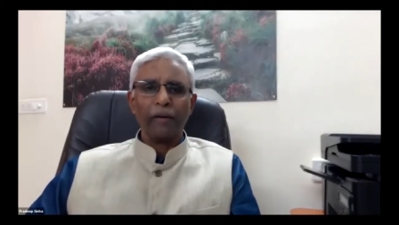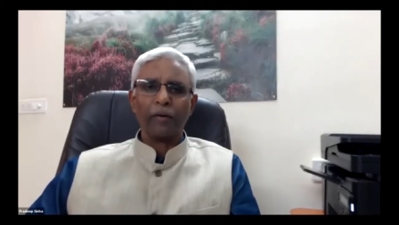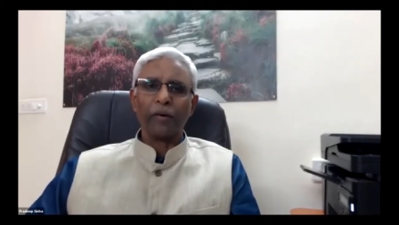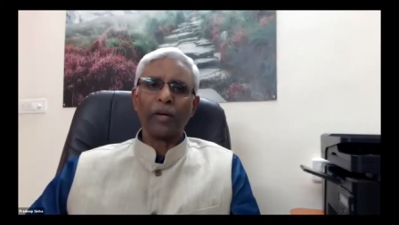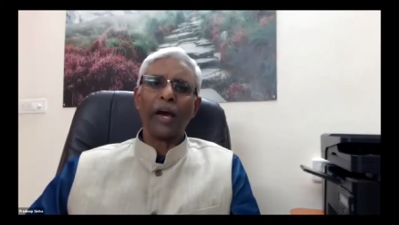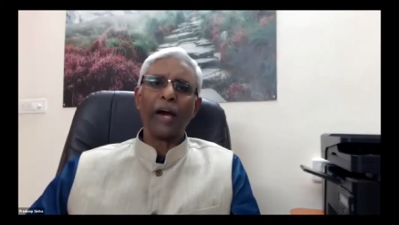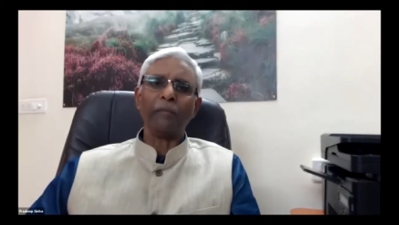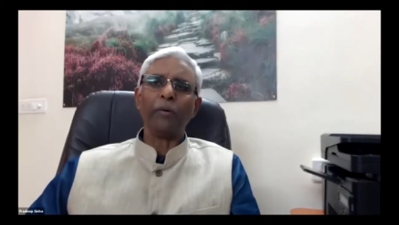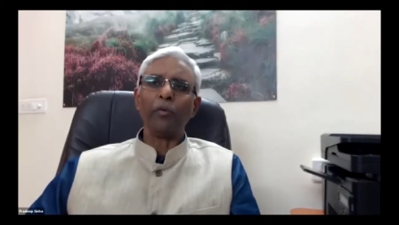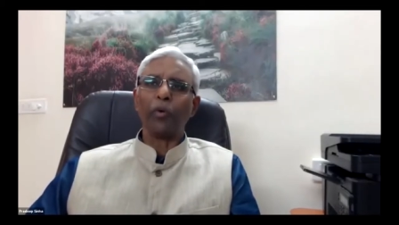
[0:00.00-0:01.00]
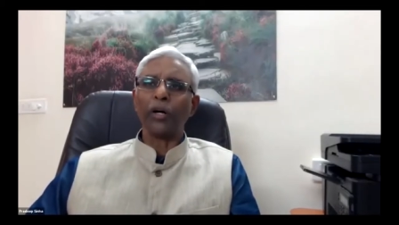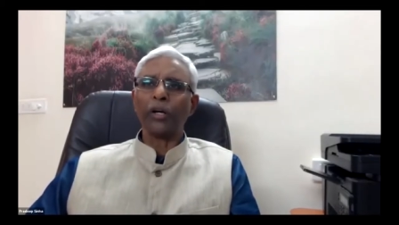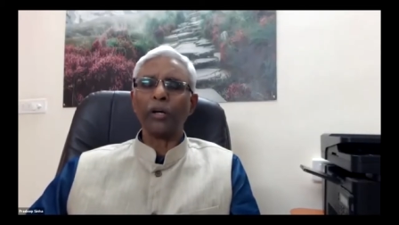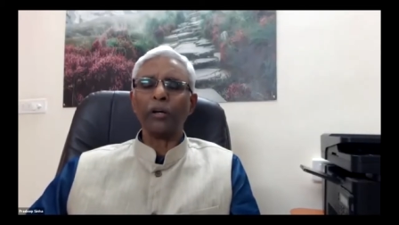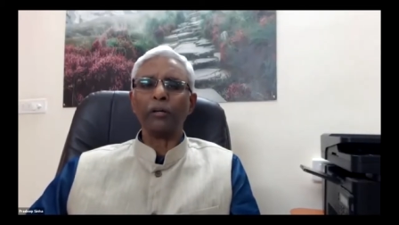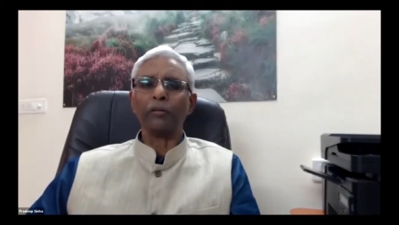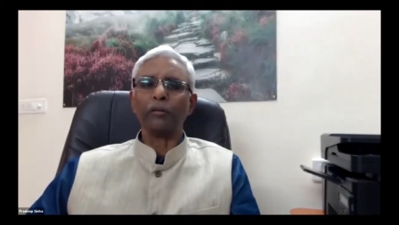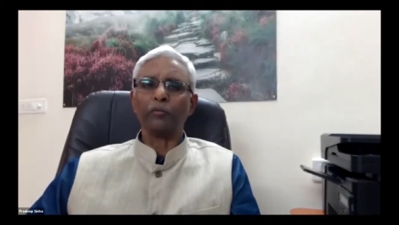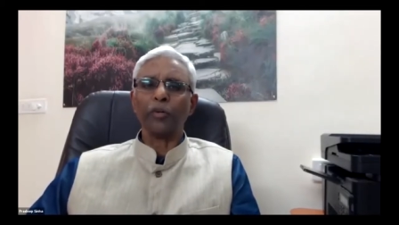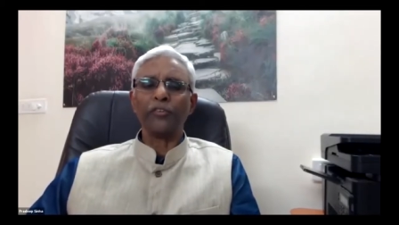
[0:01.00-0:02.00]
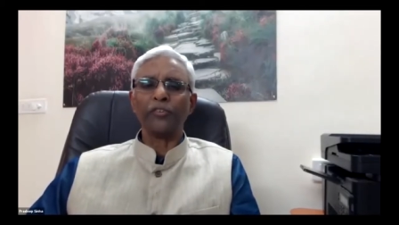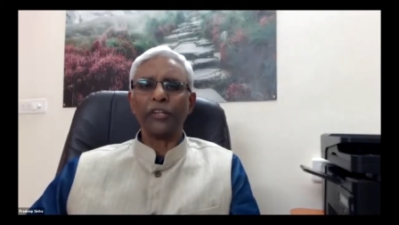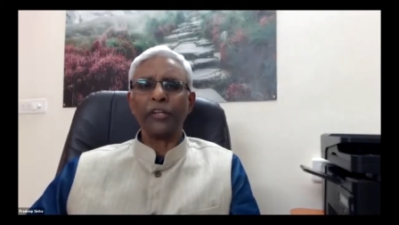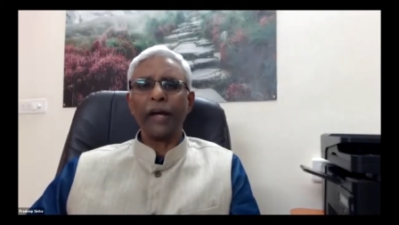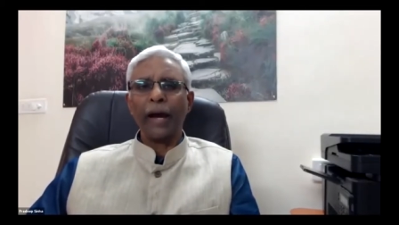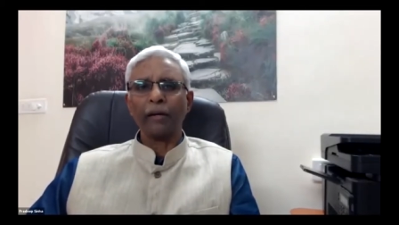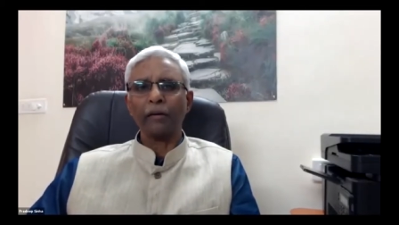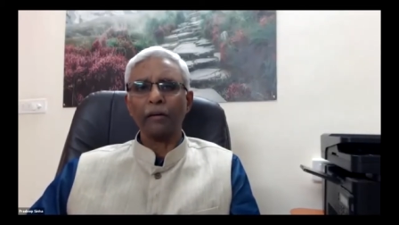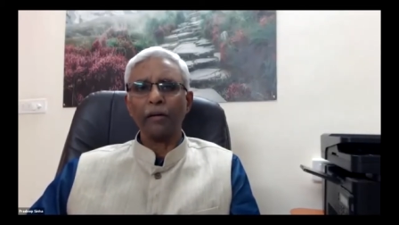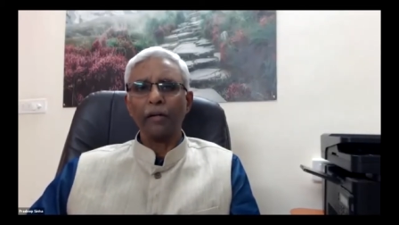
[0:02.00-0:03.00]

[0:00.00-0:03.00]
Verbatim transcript: Okay, I have been working with CDAC